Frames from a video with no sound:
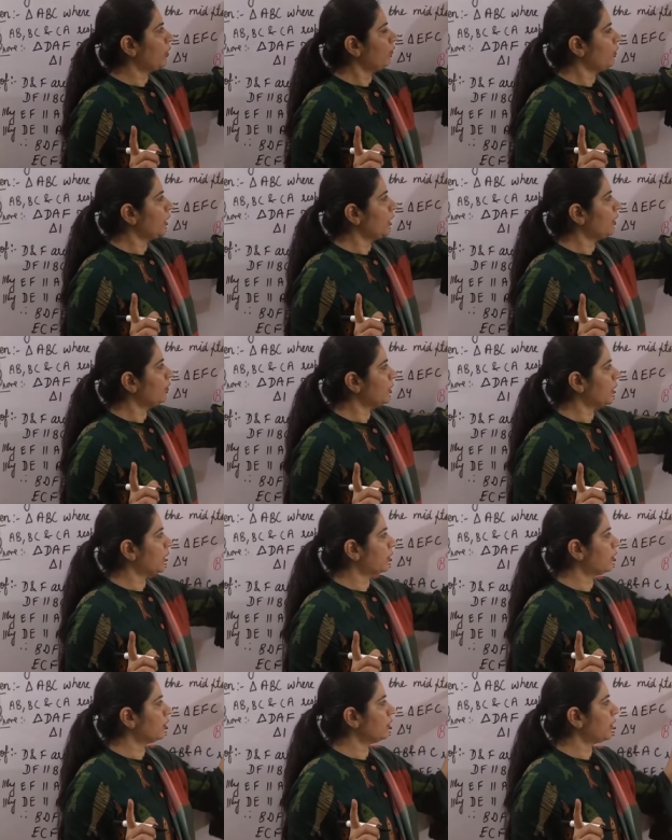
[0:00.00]
are
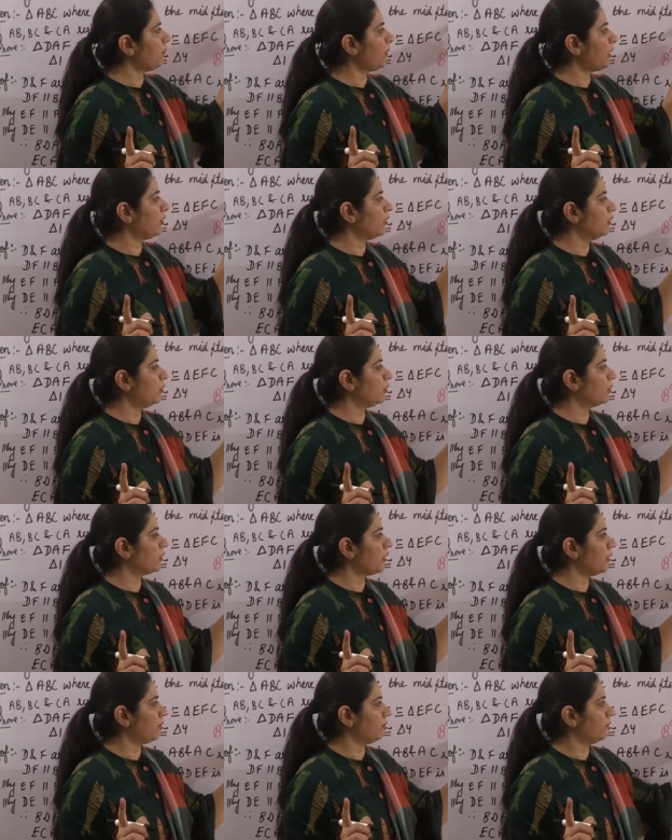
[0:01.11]
taking the
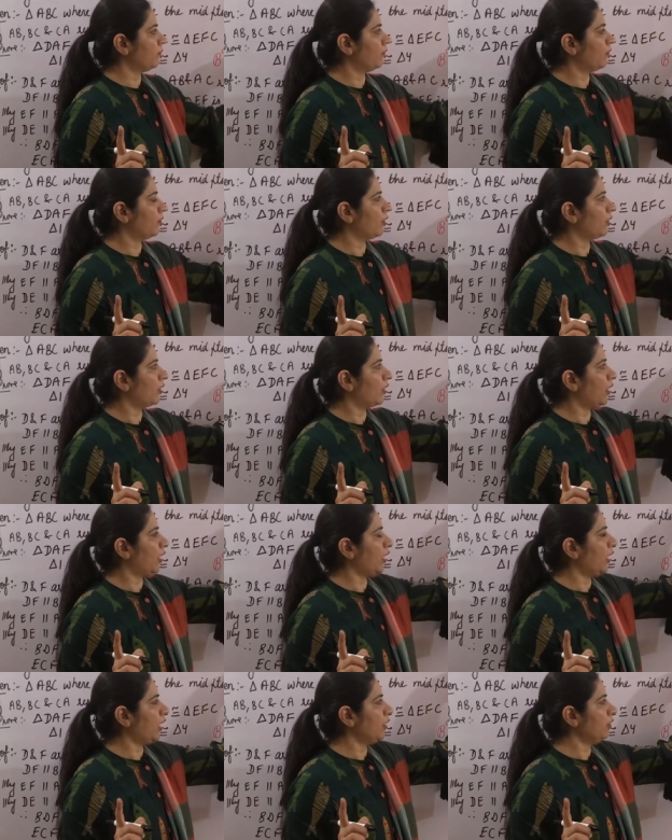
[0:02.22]
parallelogram
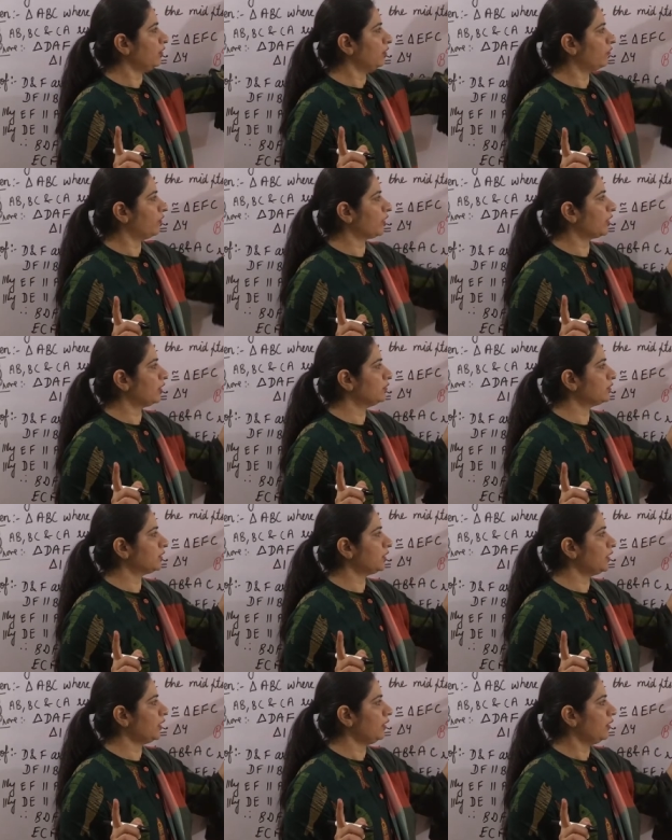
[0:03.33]
and we can
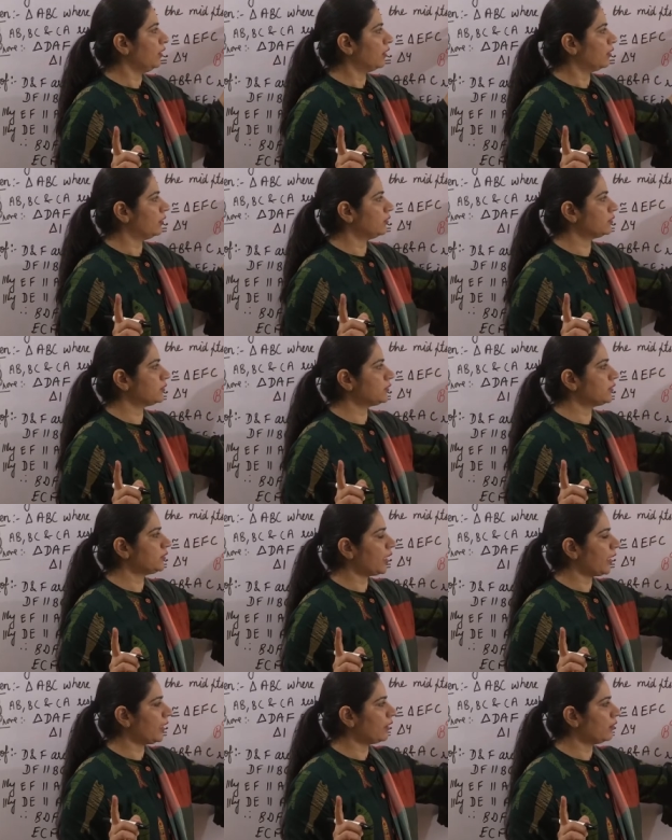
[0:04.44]
see this is a
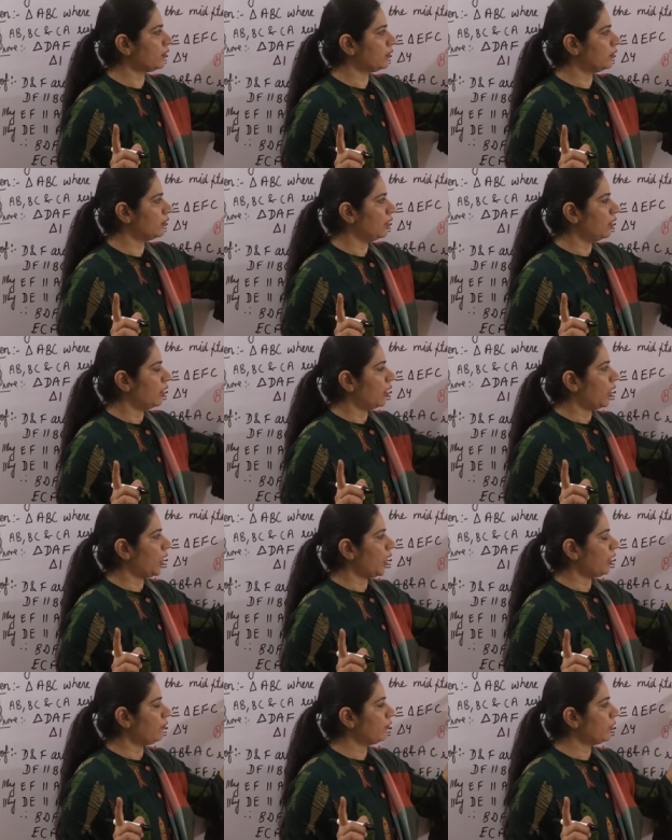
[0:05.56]
diagonal,
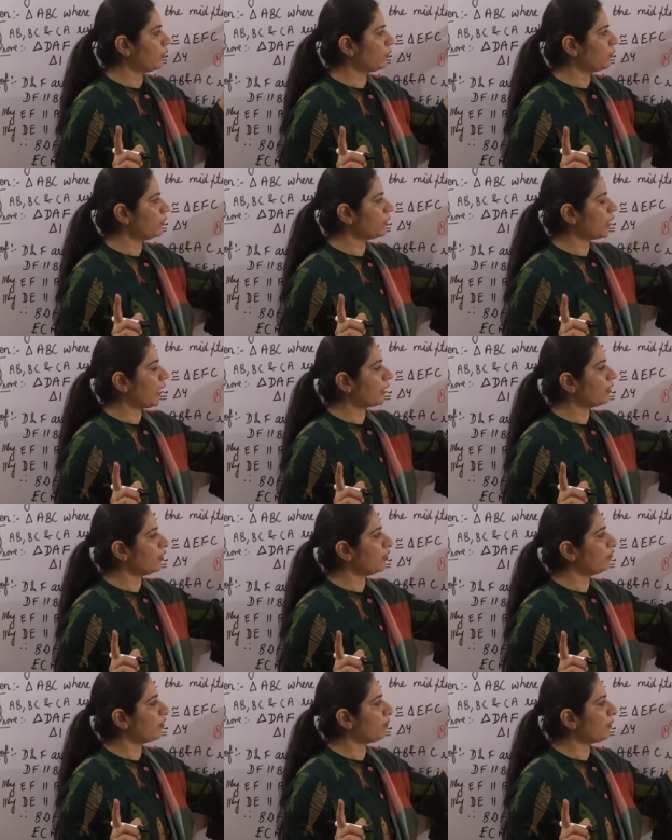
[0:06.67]
and we know diagonal of
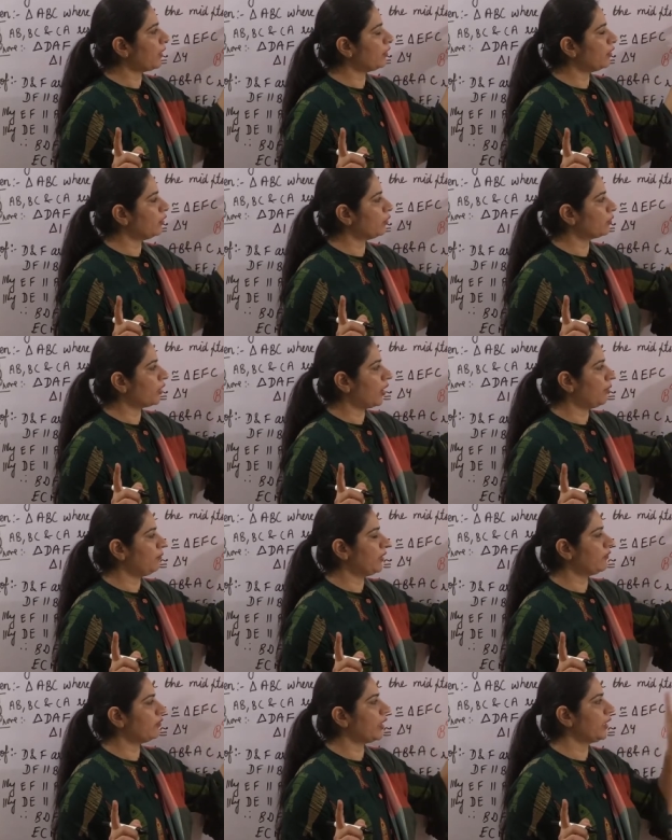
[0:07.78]
a parallelogram
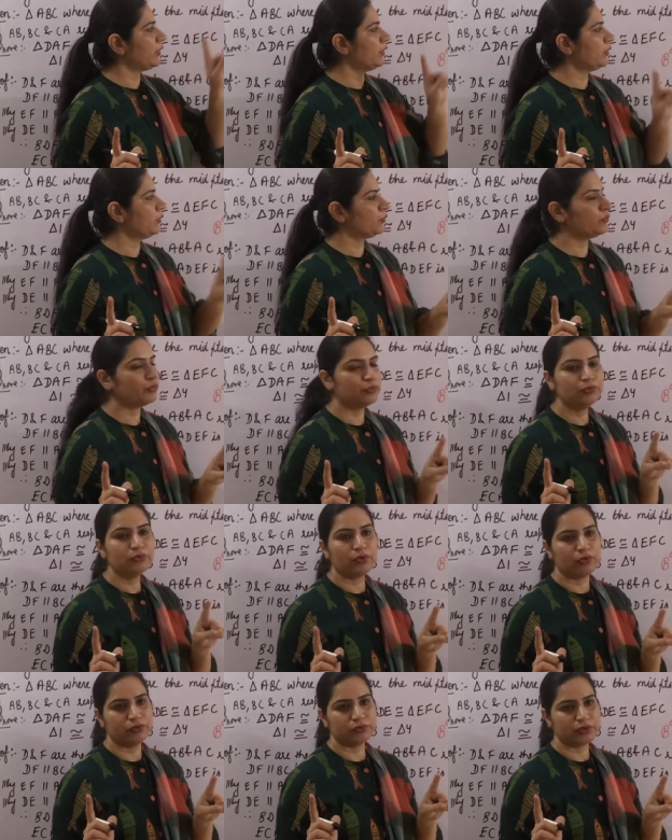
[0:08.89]
divide into two
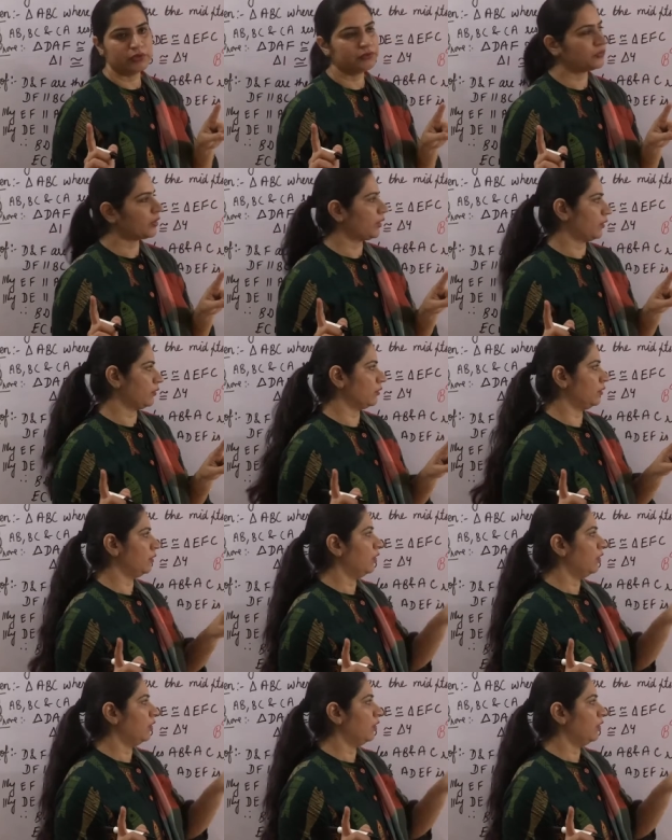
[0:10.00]
congruent triangle.